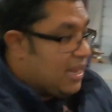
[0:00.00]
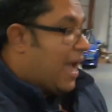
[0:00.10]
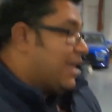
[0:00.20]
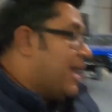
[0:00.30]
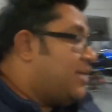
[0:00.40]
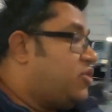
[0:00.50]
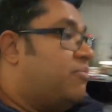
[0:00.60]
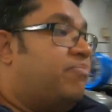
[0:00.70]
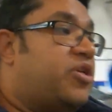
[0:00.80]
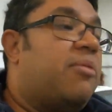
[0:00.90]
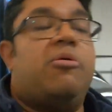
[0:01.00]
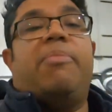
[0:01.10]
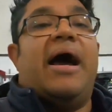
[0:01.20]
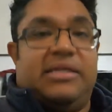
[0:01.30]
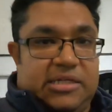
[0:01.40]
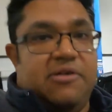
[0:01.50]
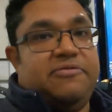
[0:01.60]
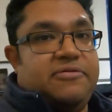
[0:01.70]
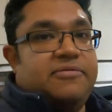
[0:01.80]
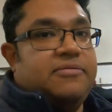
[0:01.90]
I hate to double buy
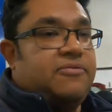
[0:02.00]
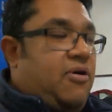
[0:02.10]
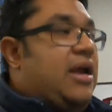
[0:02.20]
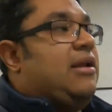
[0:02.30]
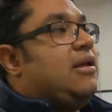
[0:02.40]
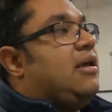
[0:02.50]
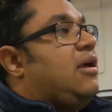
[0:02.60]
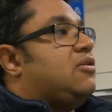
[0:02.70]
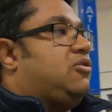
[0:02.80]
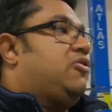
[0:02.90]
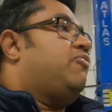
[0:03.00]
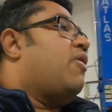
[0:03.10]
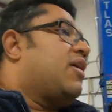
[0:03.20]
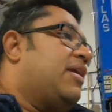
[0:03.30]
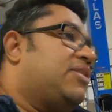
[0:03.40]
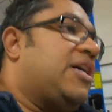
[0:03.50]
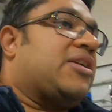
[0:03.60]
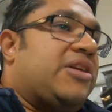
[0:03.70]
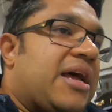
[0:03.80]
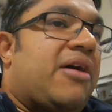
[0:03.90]
stuff, right? So you want an
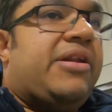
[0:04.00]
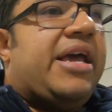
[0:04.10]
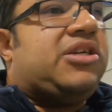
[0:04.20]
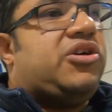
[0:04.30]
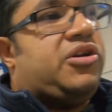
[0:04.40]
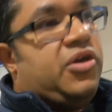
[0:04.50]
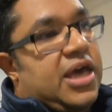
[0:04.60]
injector now, next year you